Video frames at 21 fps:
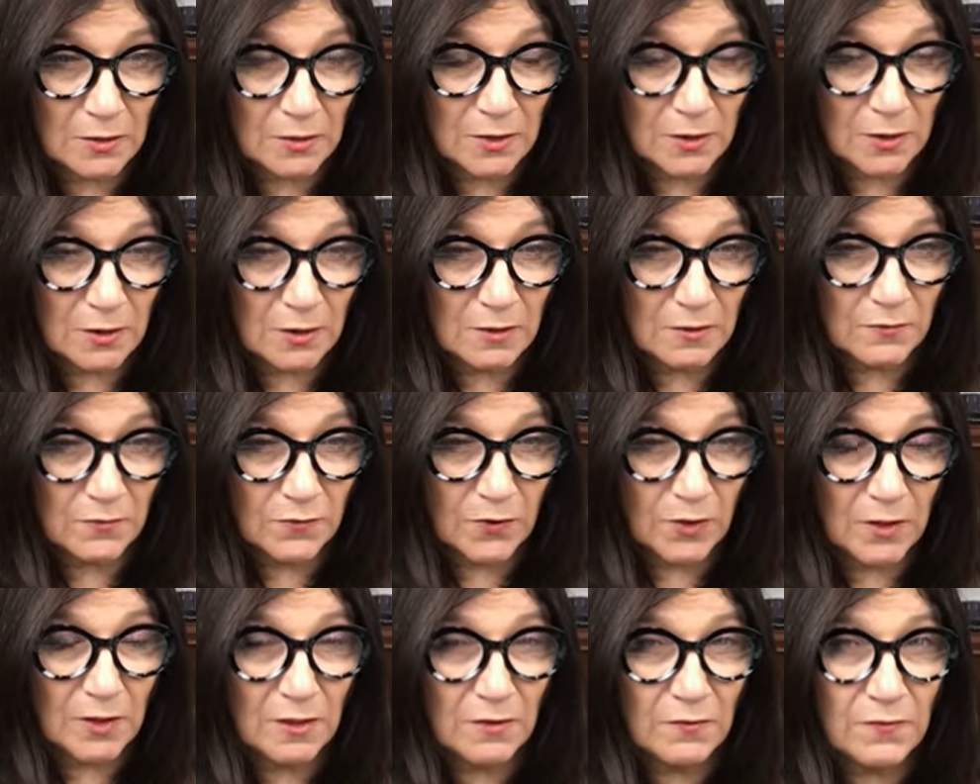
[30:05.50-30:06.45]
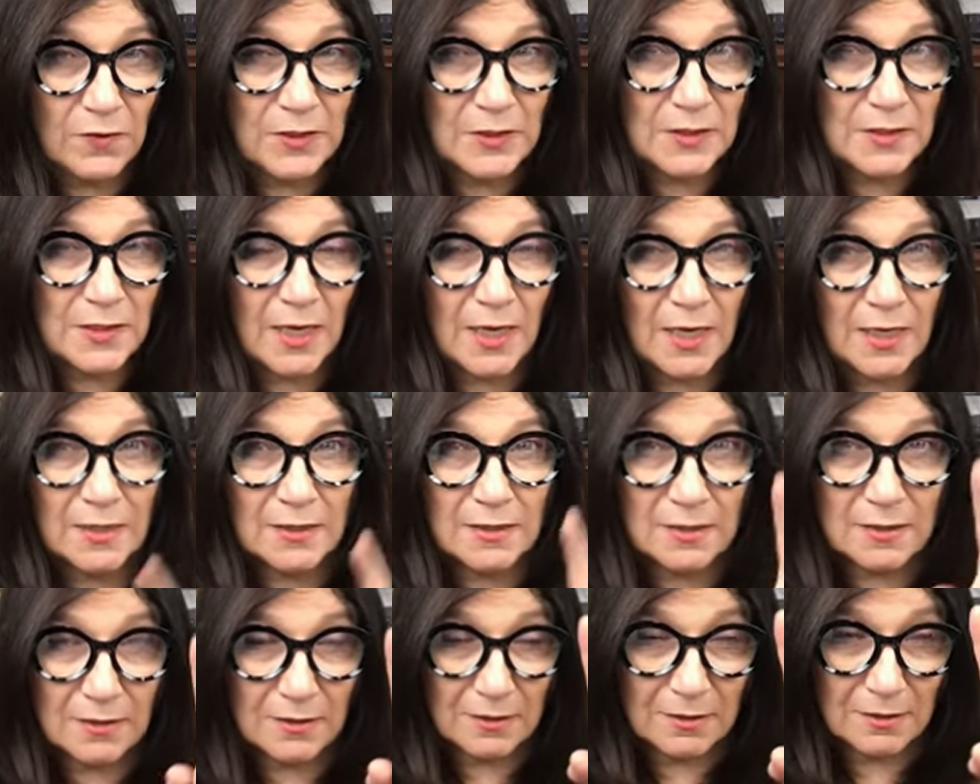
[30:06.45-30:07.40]
I look at olive oil, if it
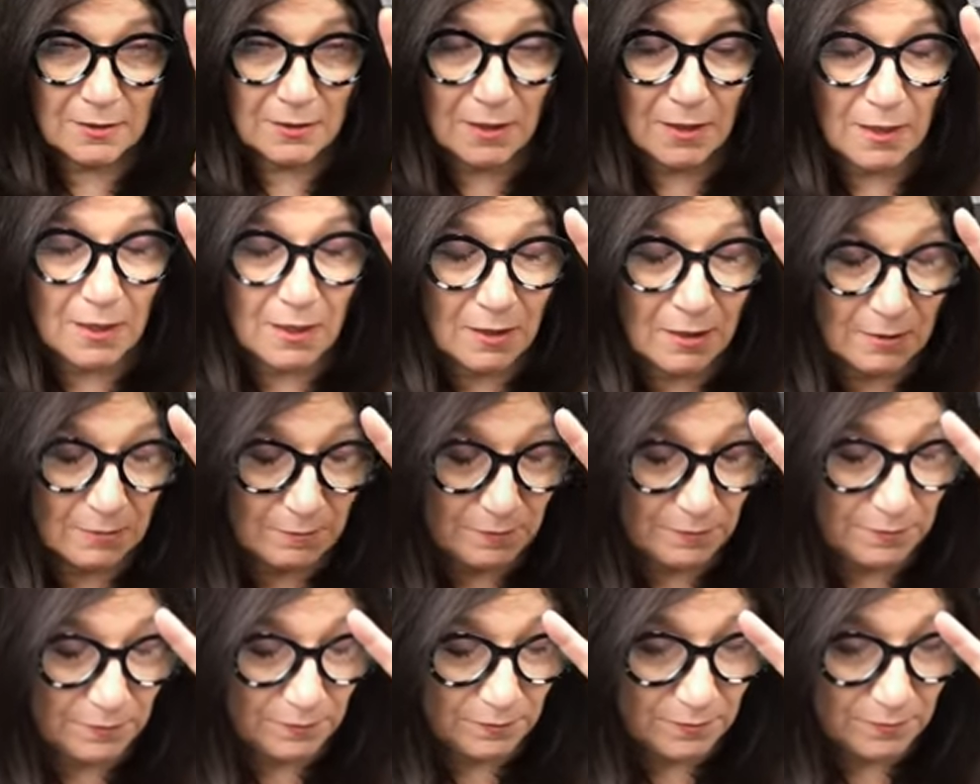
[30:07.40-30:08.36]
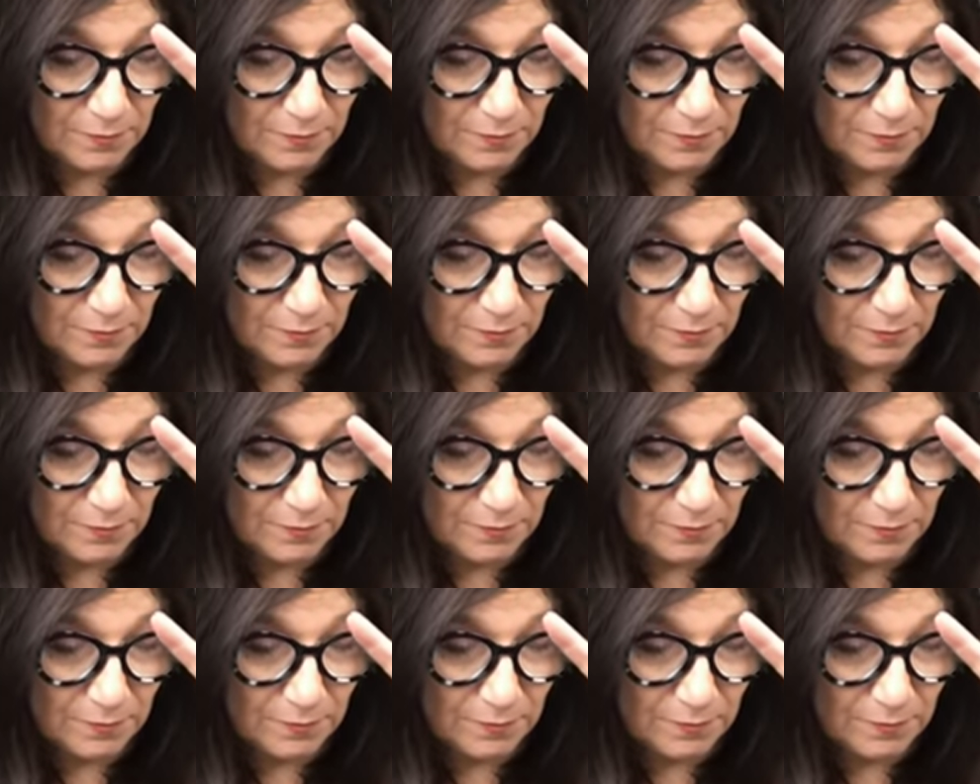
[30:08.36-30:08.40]
says, um,